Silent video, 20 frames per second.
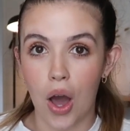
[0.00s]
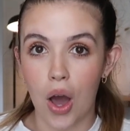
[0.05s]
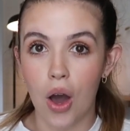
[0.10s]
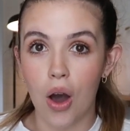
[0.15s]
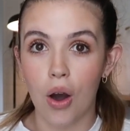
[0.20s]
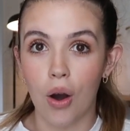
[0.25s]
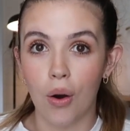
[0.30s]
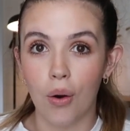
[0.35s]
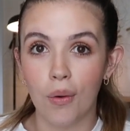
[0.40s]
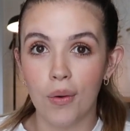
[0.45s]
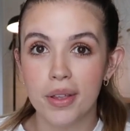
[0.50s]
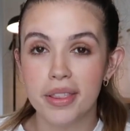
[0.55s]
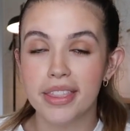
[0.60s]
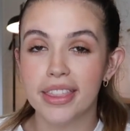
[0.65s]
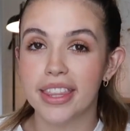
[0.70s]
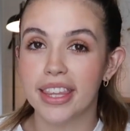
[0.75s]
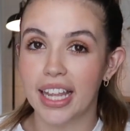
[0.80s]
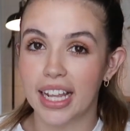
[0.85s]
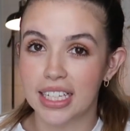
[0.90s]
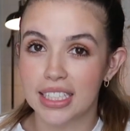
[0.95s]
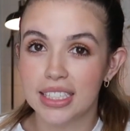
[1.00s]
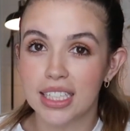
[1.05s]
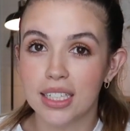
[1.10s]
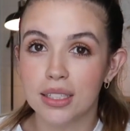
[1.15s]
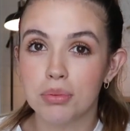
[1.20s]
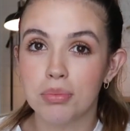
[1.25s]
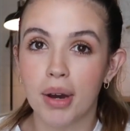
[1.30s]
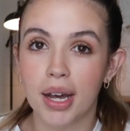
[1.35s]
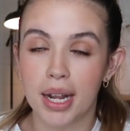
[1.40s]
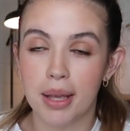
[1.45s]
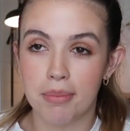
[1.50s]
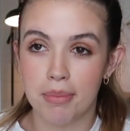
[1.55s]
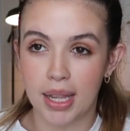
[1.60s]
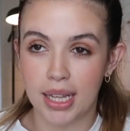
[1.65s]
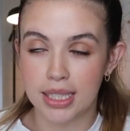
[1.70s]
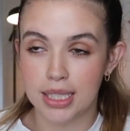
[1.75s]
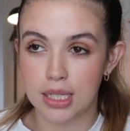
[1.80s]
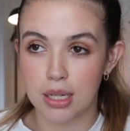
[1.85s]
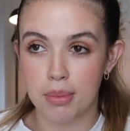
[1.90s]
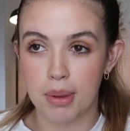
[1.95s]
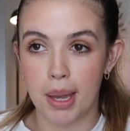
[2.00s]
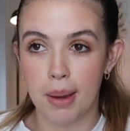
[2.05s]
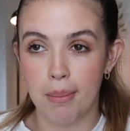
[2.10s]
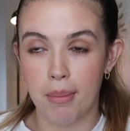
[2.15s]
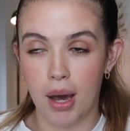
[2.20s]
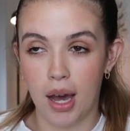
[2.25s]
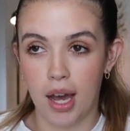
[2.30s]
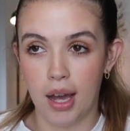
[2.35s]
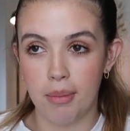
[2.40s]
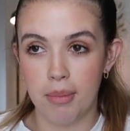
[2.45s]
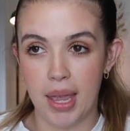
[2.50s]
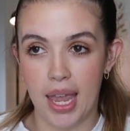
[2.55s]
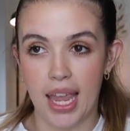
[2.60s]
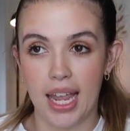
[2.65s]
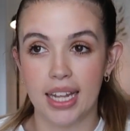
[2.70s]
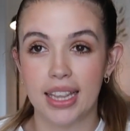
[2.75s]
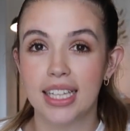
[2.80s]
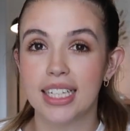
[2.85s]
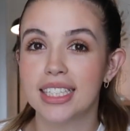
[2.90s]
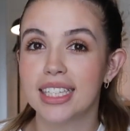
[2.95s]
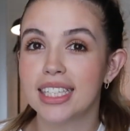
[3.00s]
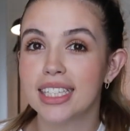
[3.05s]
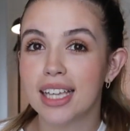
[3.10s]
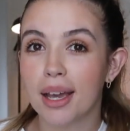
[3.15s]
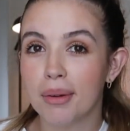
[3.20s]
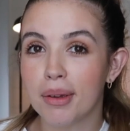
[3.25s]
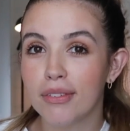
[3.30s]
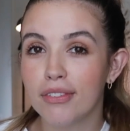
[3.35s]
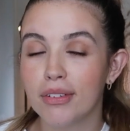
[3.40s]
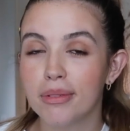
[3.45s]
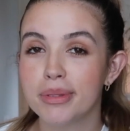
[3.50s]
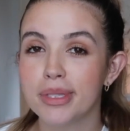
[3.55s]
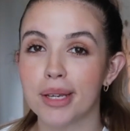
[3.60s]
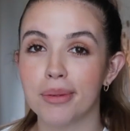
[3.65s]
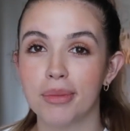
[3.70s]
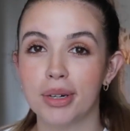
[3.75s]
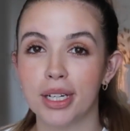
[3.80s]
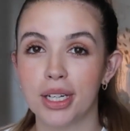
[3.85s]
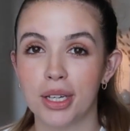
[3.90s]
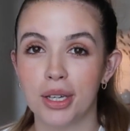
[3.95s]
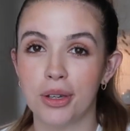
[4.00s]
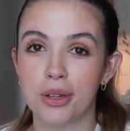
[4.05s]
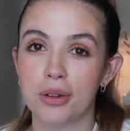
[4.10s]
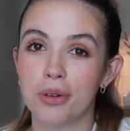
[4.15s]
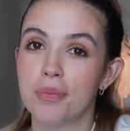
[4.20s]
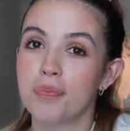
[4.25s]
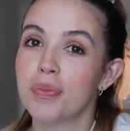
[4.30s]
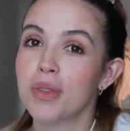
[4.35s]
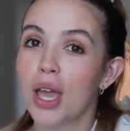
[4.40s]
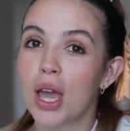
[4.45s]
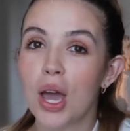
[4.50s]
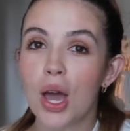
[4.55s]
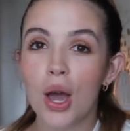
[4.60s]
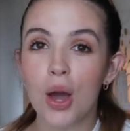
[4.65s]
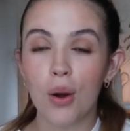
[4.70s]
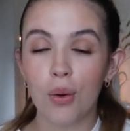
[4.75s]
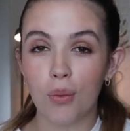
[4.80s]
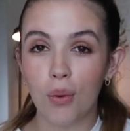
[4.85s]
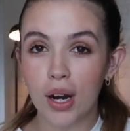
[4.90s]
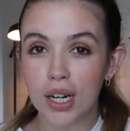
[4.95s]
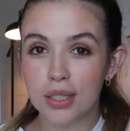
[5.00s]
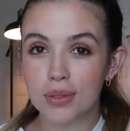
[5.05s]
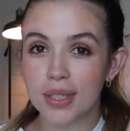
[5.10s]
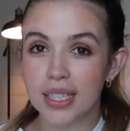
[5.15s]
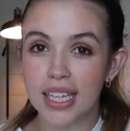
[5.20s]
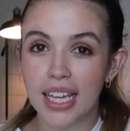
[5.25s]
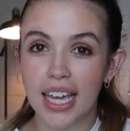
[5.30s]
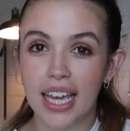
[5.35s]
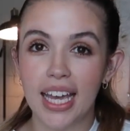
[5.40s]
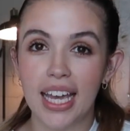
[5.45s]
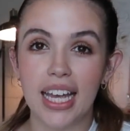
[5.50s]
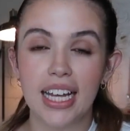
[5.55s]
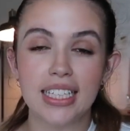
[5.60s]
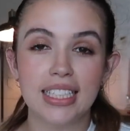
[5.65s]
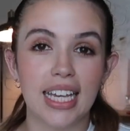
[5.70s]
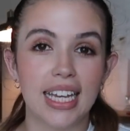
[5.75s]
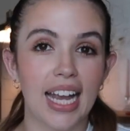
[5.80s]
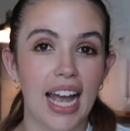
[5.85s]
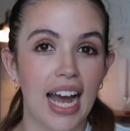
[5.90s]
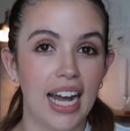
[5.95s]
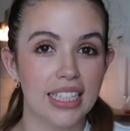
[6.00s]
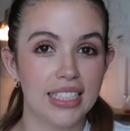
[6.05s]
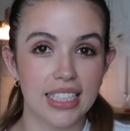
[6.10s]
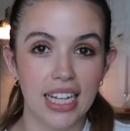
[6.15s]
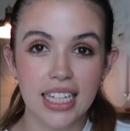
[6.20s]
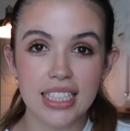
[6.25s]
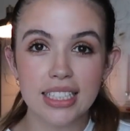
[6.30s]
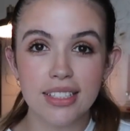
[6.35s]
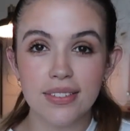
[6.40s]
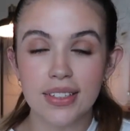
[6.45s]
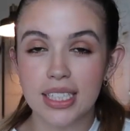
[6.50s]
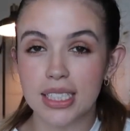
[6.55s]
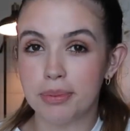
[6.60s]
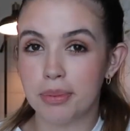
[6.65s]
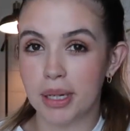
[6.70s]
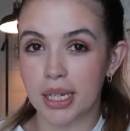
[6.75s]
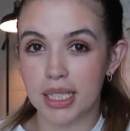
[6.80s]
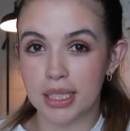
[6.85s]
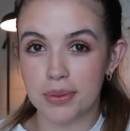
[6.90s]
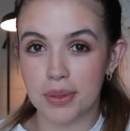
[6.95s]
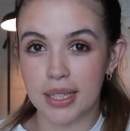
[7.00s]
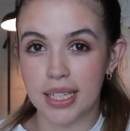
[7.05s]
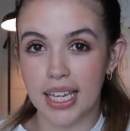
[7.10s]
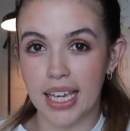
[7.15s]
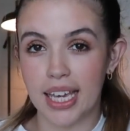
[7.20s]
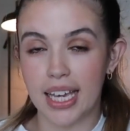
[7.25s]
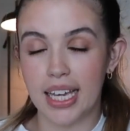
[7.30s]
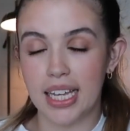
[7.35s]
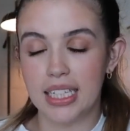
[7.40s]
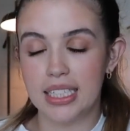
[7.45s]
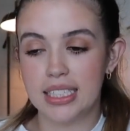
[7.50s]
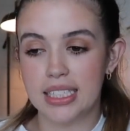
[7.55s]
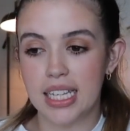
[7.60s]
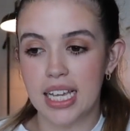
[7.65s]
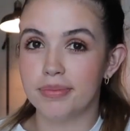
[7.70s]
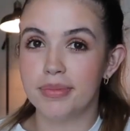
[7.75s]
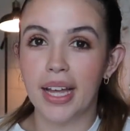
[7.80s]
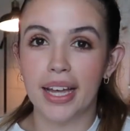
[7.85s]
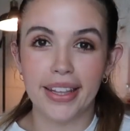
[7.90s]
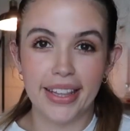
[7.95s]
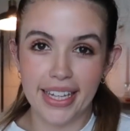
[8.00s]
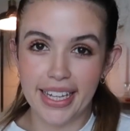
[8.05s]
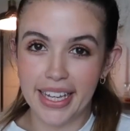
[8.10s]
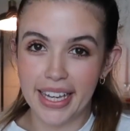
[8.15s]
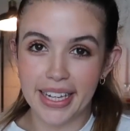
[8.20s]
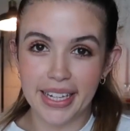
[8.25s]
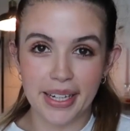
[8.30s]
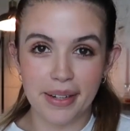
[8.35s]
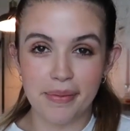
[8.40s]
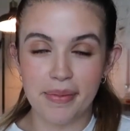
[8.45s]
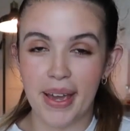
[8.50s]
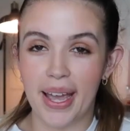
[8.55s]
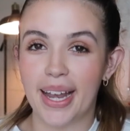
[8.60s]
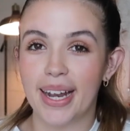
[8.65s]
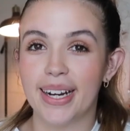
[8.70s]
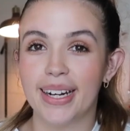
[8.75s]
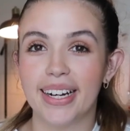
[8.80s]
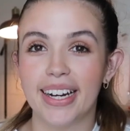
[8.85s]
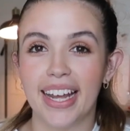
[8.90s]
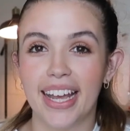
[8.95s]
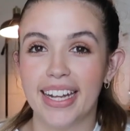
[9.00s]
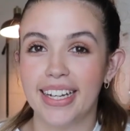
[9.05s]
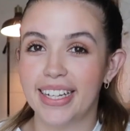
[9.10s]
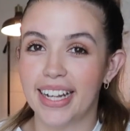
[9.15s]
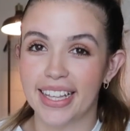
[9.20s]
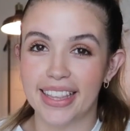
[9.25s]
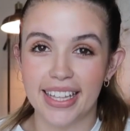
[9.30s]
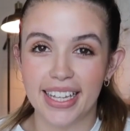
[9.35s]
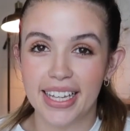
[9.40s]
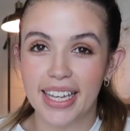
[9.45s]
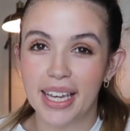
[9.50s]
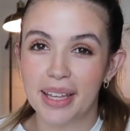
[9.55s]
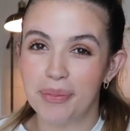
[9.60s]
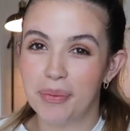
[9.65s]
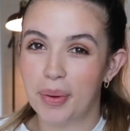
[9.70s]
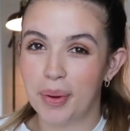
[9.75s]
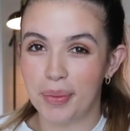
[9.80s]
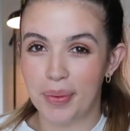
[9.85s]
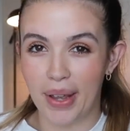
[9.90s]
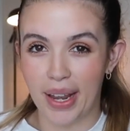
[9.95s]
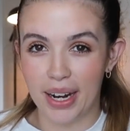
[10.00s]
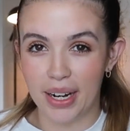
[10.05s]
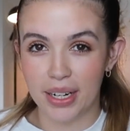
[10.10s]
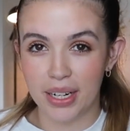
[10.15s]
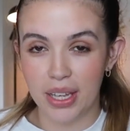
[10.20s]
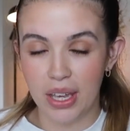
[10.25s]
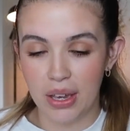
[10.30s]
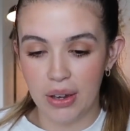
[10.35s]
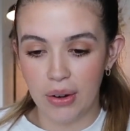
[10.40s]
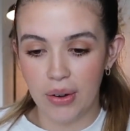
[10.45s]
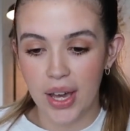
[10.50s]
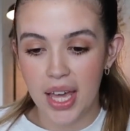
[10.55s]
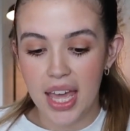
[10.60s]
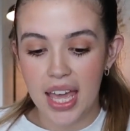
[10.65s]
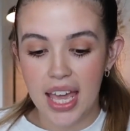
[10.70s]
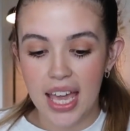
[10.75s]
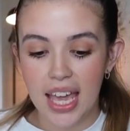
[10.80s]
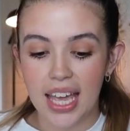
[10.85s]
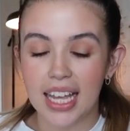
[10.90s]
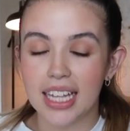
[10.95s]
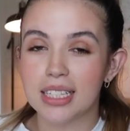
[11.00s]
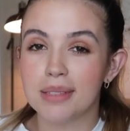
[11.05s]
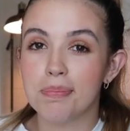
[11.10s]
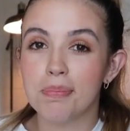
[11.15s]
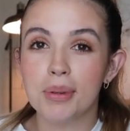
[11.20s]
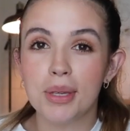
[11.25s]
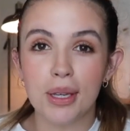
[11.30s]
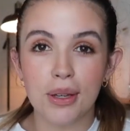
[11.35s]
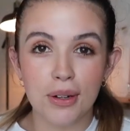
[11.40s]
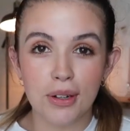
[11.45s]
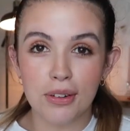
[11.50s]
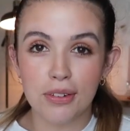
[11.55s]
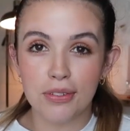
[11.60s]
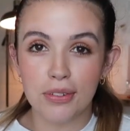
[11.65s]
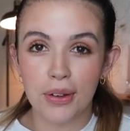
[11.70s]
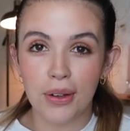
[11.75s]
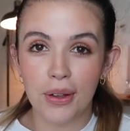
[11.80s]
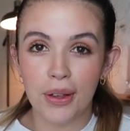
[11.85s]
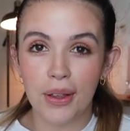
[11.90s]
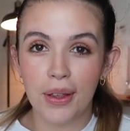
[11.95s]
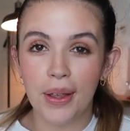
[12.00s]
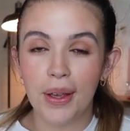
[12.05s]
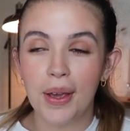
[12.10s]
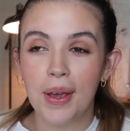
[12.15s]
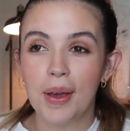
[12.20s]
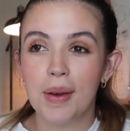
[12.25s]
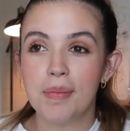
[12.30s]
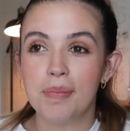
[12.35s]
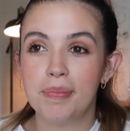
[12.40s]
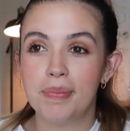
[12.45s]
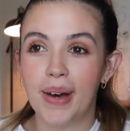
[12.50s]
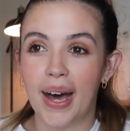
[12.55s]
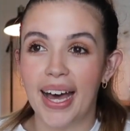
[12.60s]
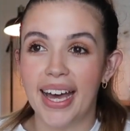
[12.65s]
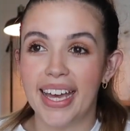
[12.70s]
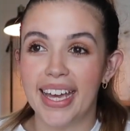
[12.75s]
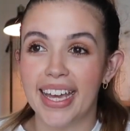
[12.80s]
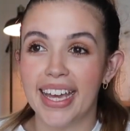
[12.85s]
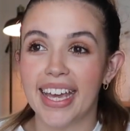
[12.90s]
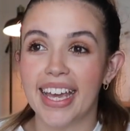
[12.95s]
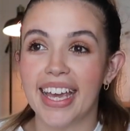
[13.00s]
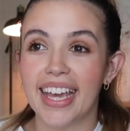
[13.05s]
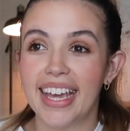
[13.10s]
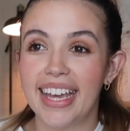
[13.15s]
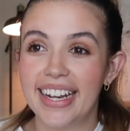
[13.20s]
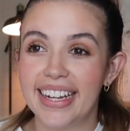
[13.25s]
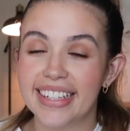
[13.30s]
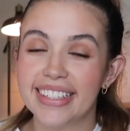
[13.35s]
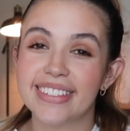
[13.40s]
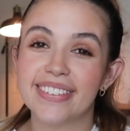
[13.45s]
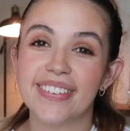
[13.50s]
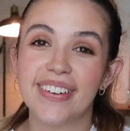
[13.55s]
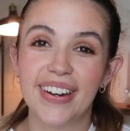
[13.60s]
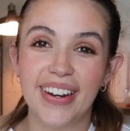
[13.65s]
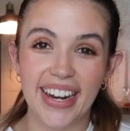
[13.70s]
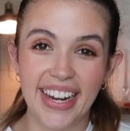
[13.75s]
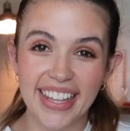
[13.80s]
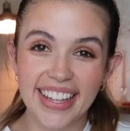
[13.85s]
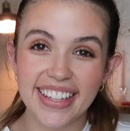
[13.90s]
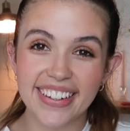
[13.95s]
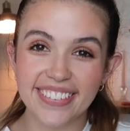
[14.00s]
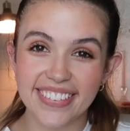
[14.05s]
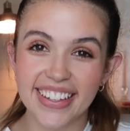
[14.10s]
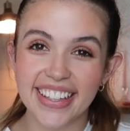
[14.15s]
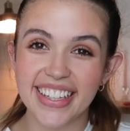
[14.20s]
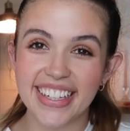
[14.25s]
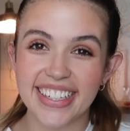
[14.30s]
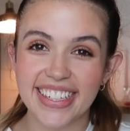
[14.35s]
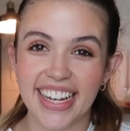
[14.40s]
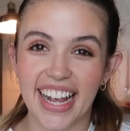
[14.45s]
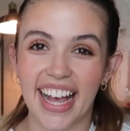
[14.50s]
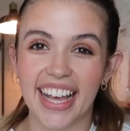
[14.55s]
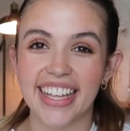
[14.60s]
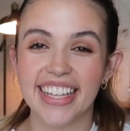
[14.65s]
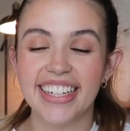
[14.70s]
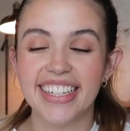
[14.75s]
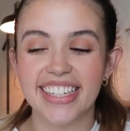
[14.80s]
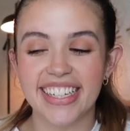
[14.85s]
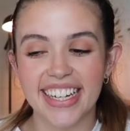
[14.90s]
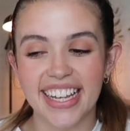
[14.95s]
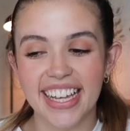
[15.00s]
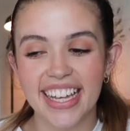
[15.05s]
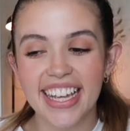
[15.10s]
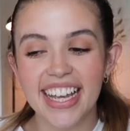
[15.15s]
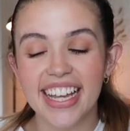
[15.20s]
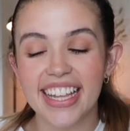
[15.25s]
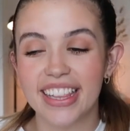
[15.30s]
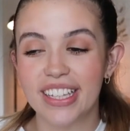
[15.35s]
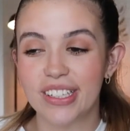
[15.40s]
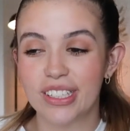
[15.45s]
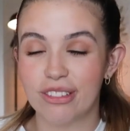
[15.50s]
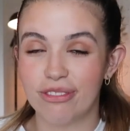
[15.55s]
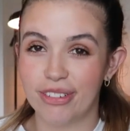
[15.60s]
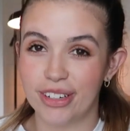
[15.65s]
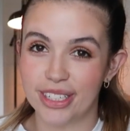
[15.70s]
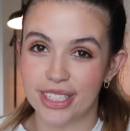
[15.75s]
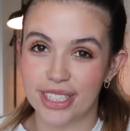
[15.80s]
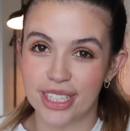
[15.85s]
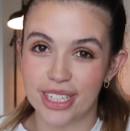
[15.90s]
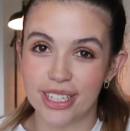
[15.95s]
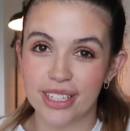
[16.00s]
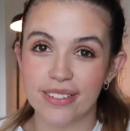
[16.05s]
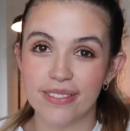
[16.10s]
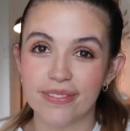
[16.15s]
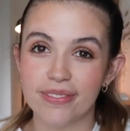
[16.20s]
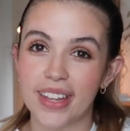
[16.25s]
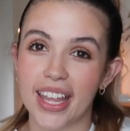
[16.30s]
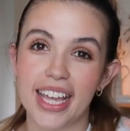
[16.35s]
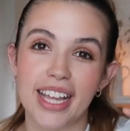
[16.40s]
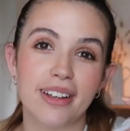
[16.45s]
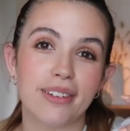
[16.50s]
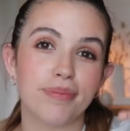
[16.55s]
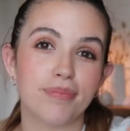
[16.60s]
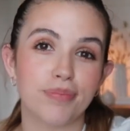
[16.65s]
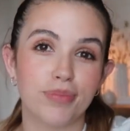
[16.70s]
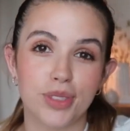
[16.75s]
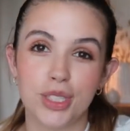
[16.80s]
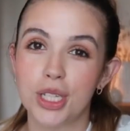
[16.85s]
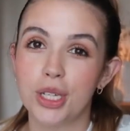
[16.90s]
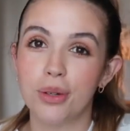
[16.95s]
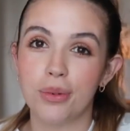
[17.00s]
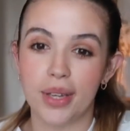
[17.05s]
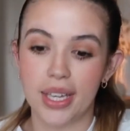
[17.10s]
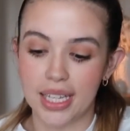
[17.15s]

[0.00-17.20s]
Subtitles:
oh, this is what it means to be a mom. And this is coming from someone who worked with kids, like had tons of experience with kids. Nothing can compare and nothing can prepare you. It's beautiful, but it is really, really challenging in those first like 2